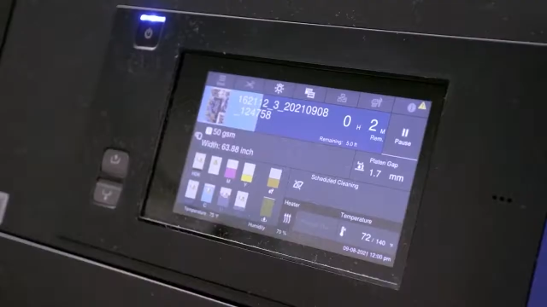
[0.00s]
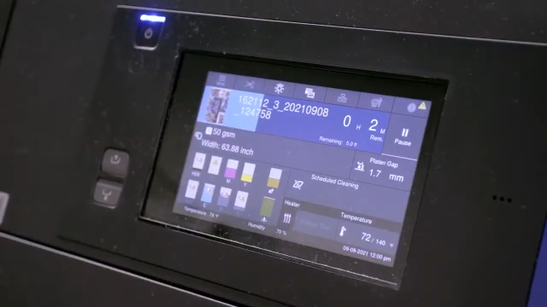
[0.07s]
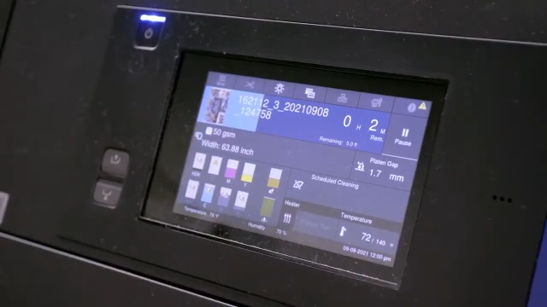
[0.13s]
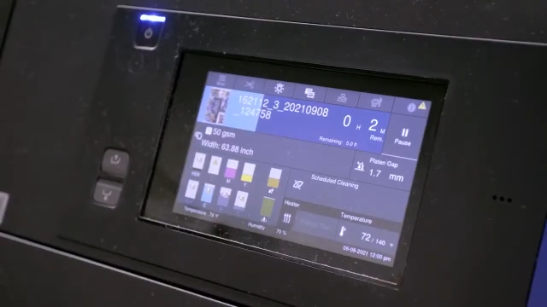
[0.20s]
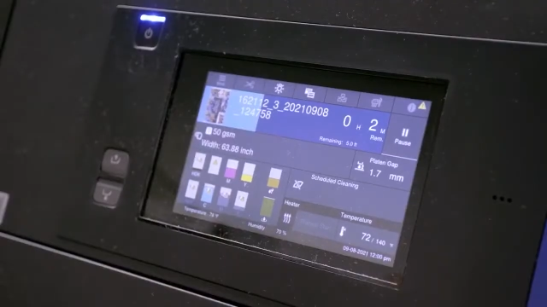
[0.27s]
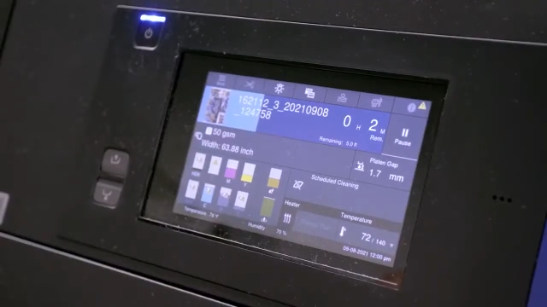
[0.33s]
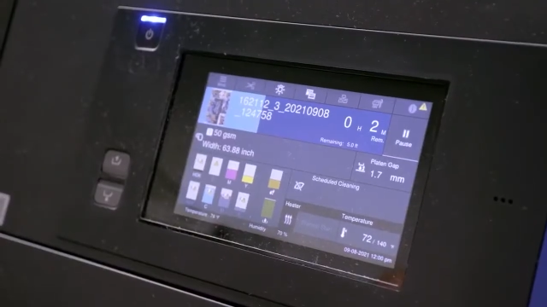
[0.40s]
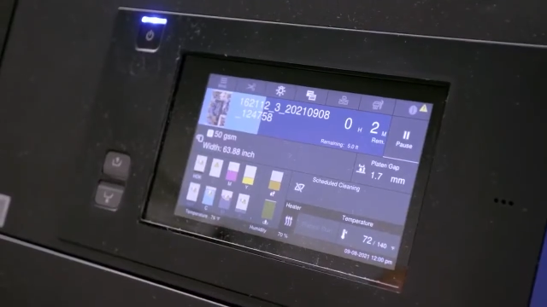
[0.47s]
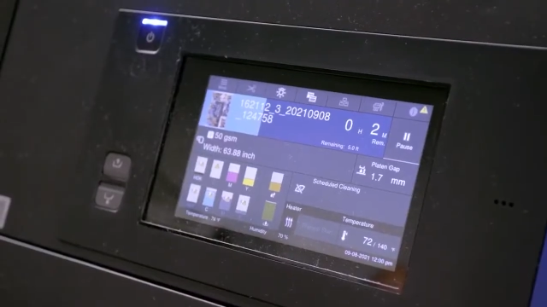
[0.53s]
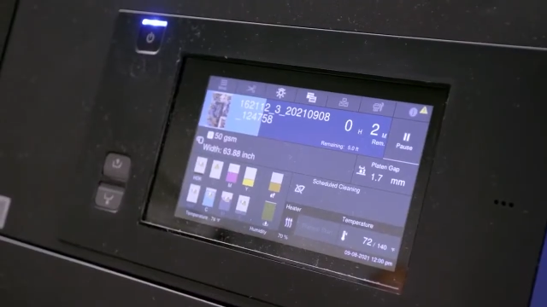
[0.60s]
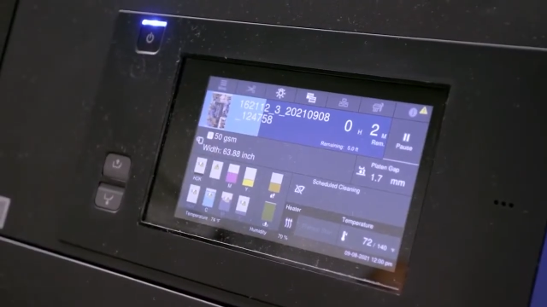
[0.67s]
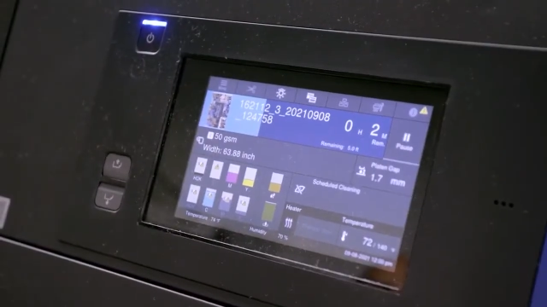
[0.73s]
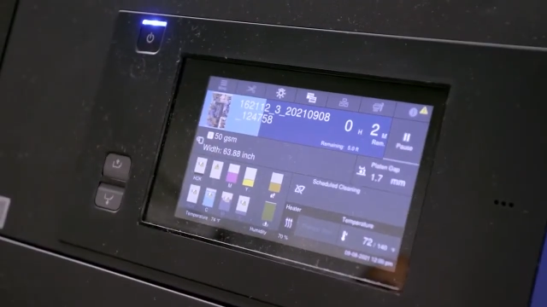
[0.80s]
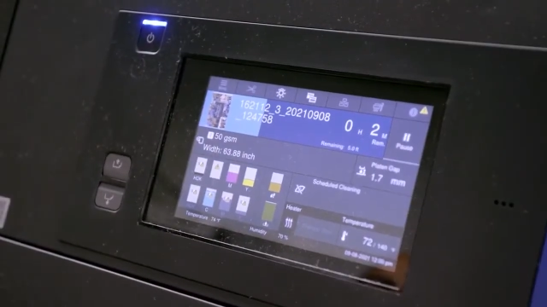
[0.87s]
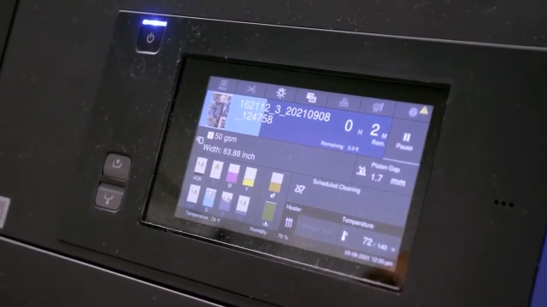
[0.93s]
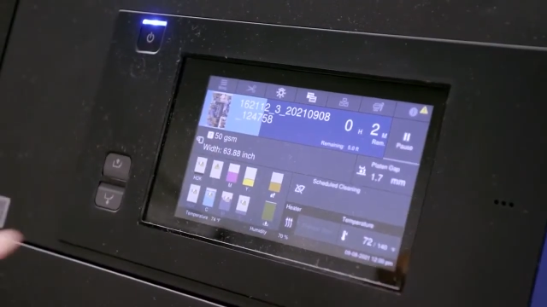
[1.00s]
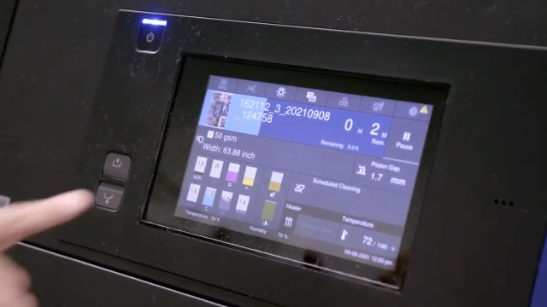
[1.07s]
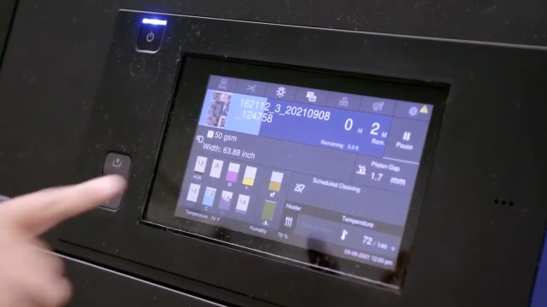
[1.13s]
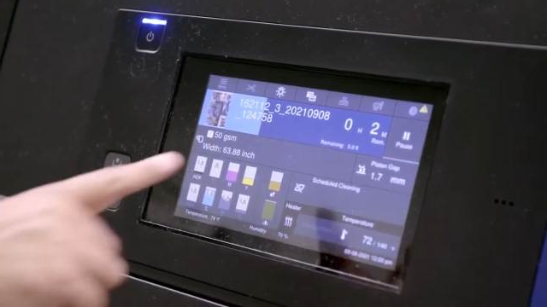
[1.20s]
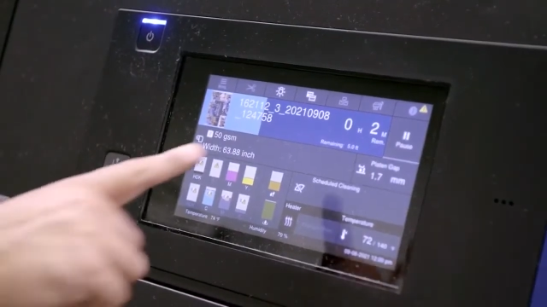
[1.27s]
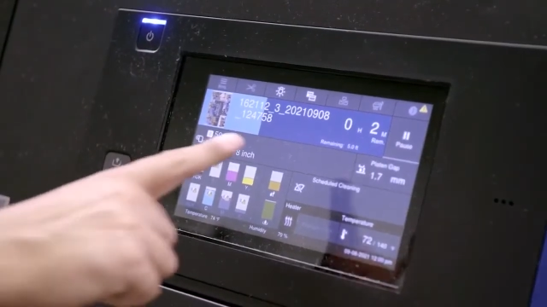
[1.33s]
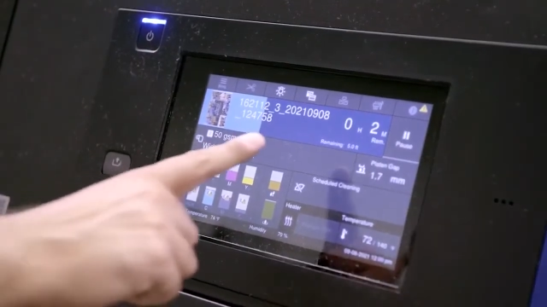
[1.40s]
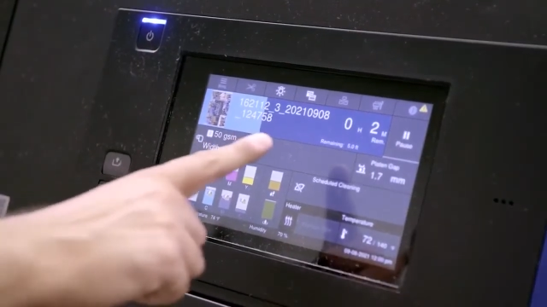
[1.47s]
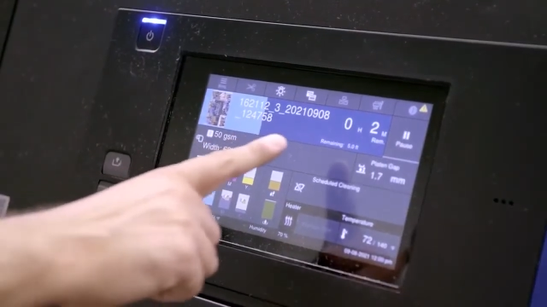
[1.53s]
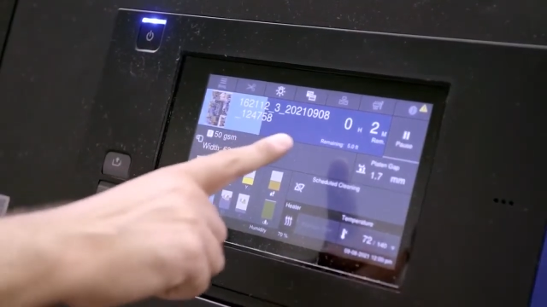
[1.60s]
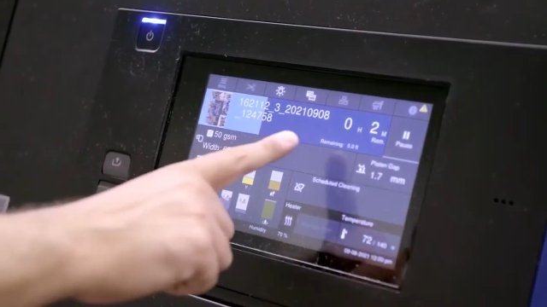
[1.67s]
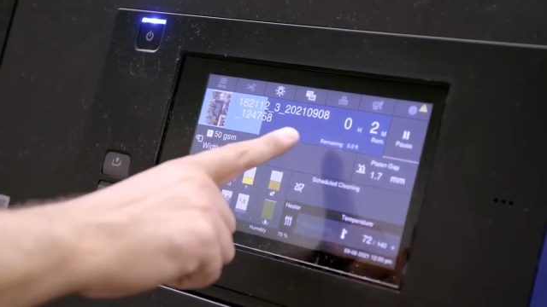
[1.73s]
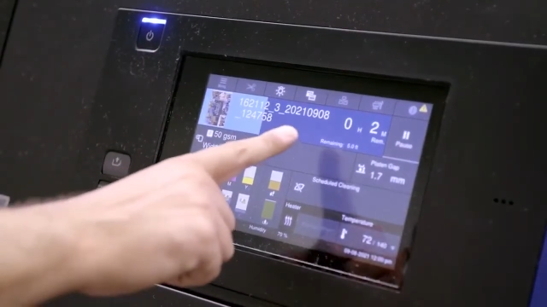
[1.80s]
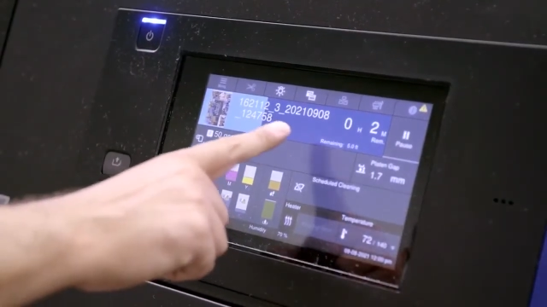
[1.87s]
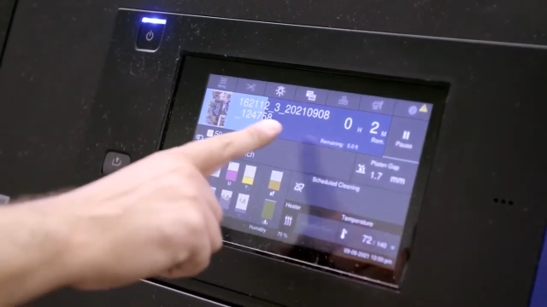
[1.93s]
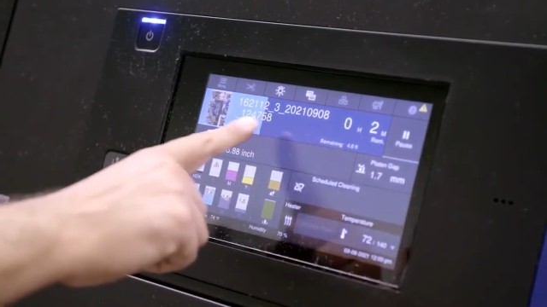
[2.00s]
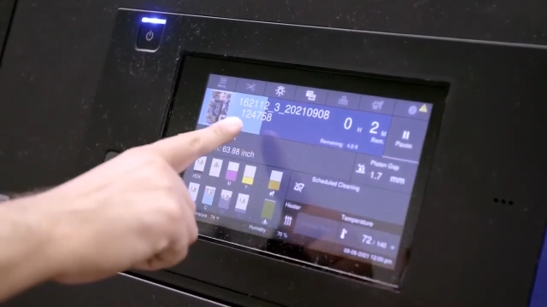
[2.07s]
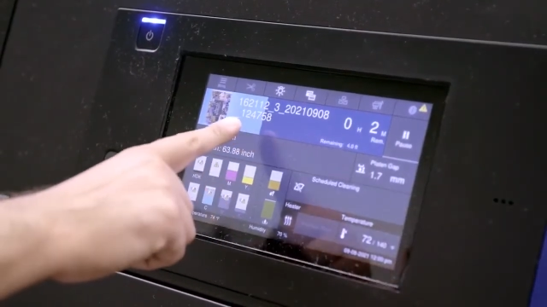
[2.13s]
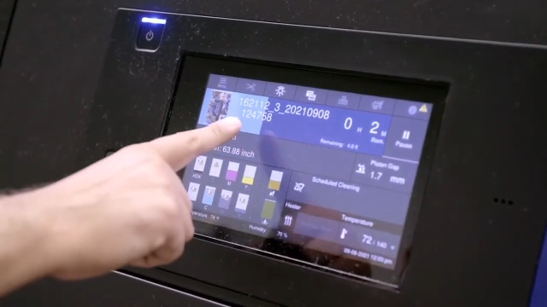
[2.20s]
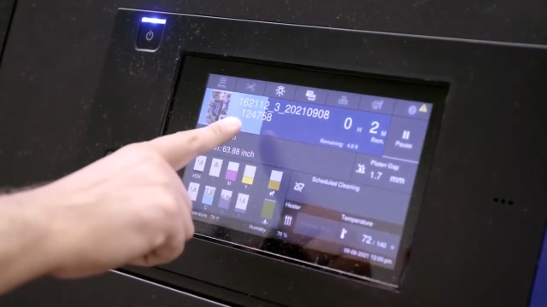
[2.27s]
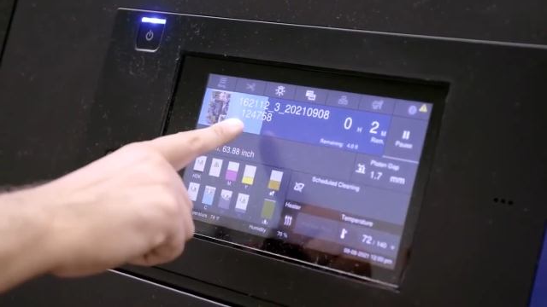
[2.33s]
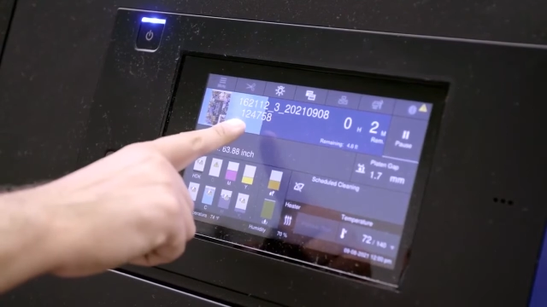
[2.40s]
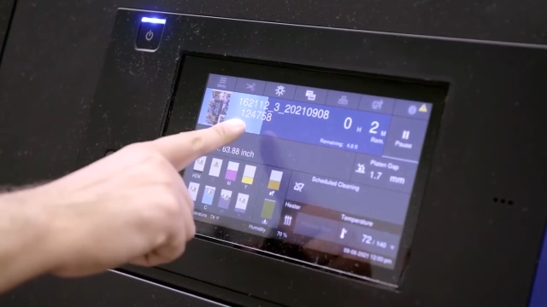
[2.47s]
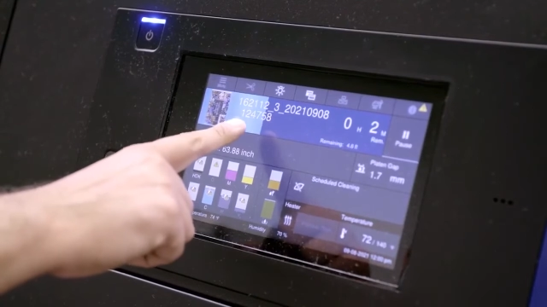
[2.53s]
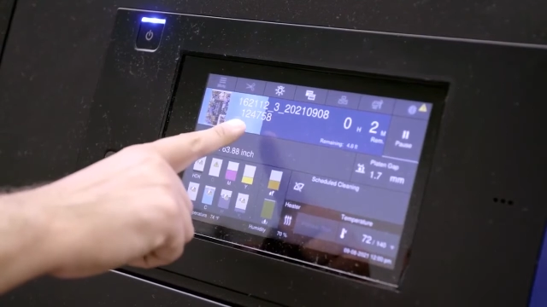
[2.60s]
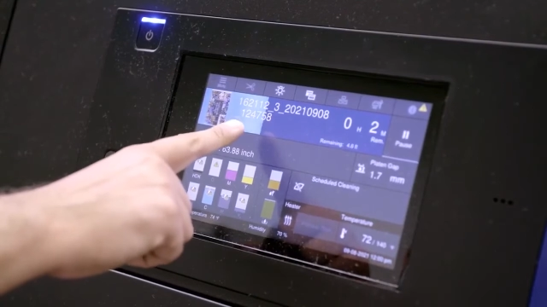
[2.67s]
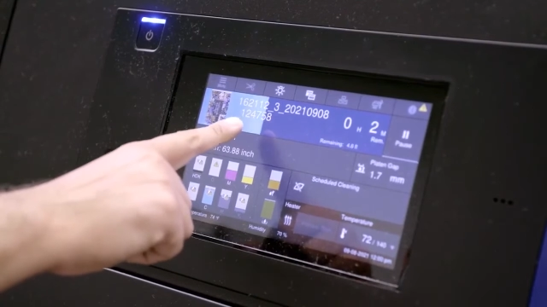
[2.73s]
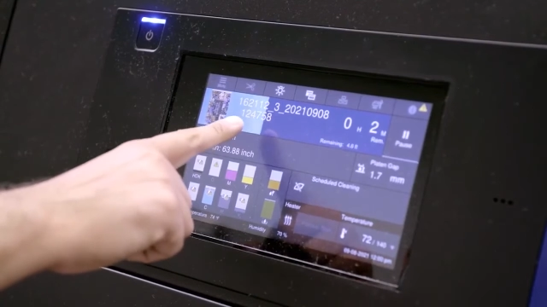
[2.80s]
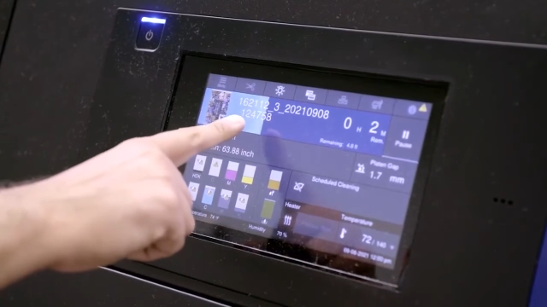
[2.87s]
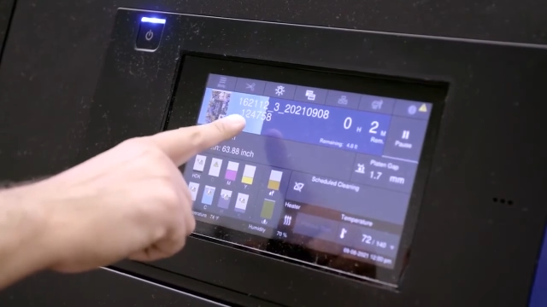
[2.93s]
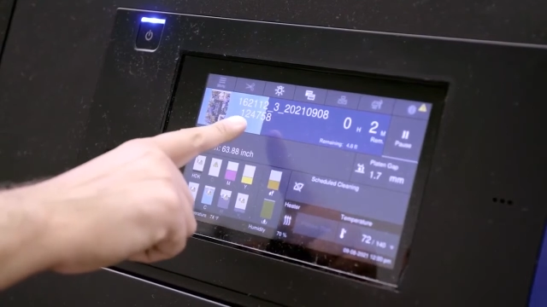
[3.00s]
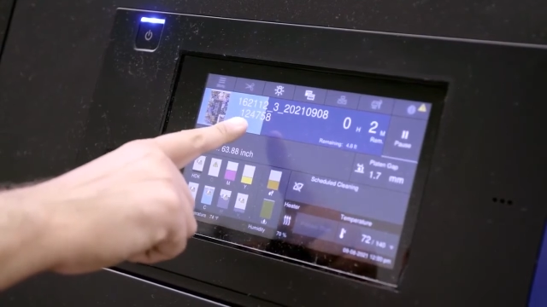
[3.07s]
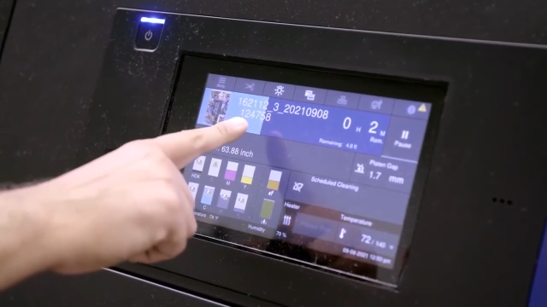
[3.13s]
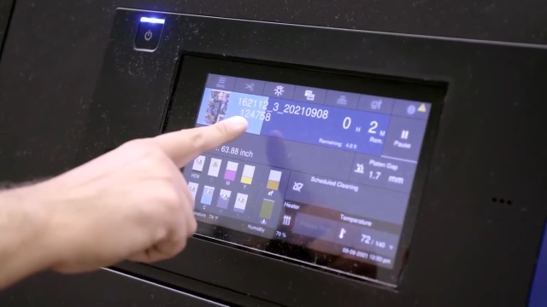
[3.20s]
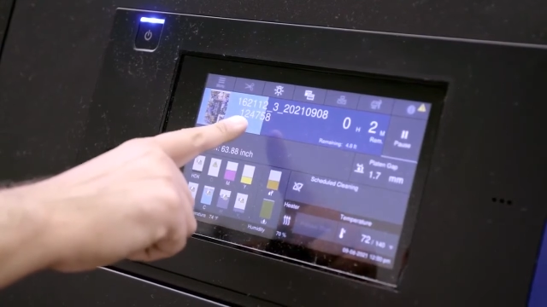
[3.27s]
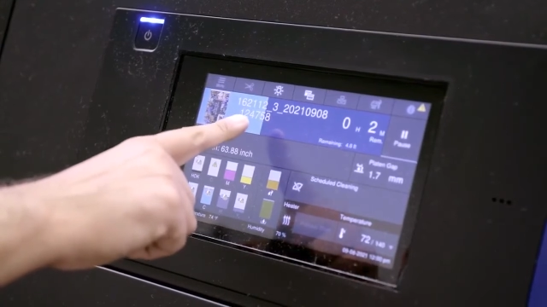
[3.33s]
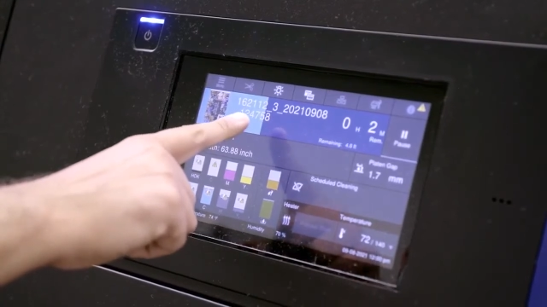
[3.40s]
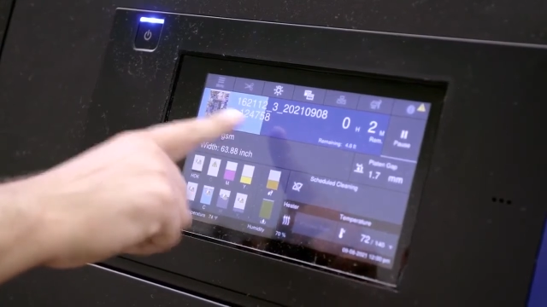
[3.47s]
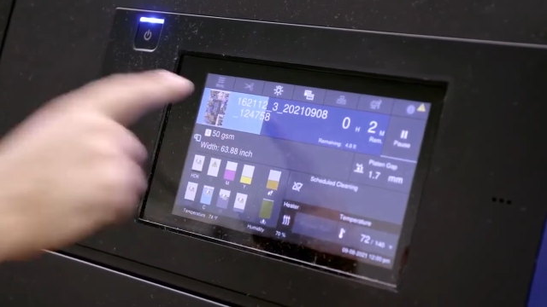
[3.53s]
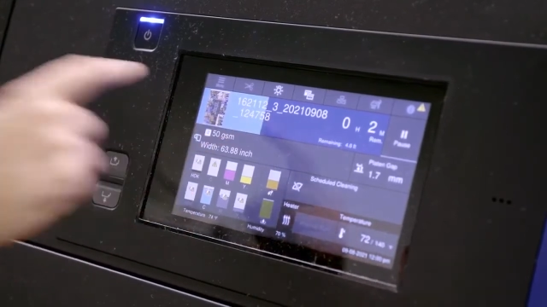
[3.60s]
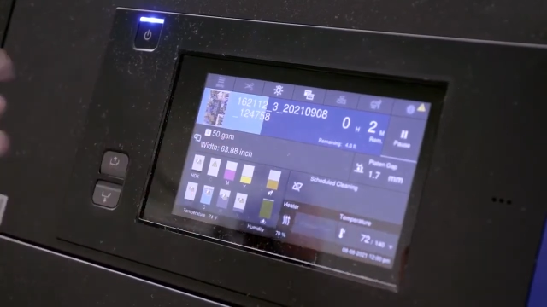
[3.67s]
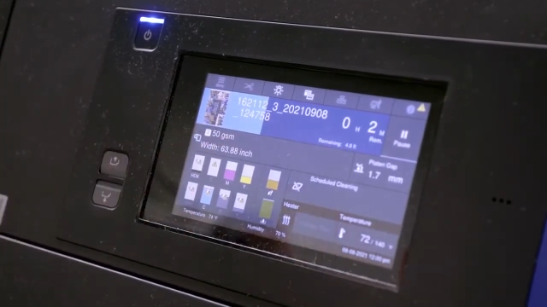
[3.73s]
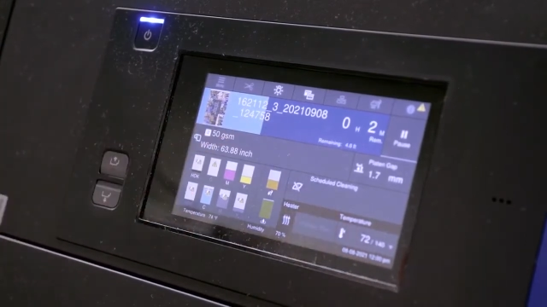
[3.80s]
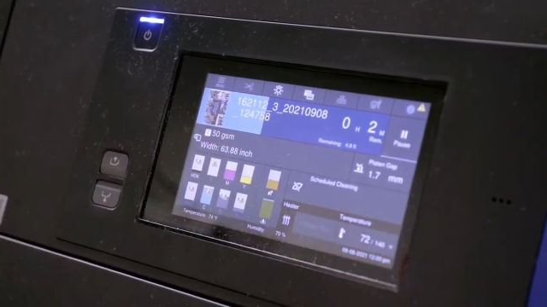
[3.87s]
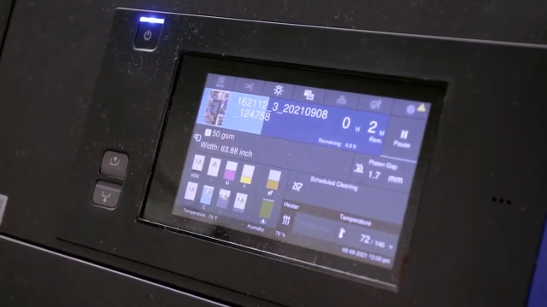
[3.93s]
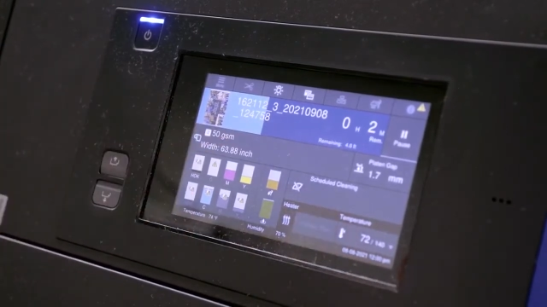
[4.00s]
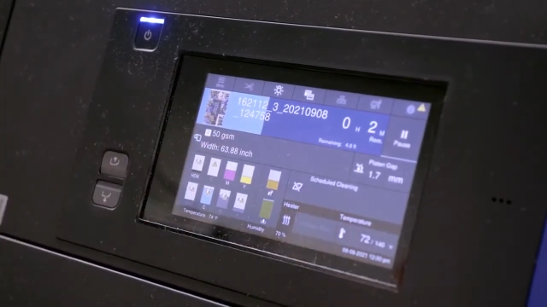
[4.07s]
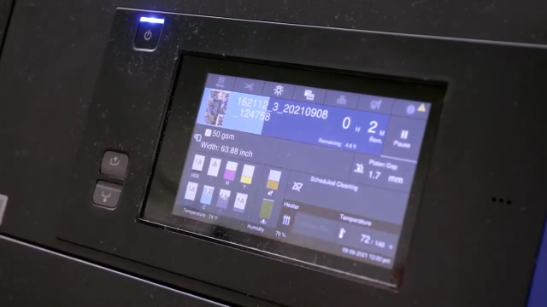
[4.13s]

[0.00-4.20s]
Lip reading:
No face is visible, so there are no lips to read.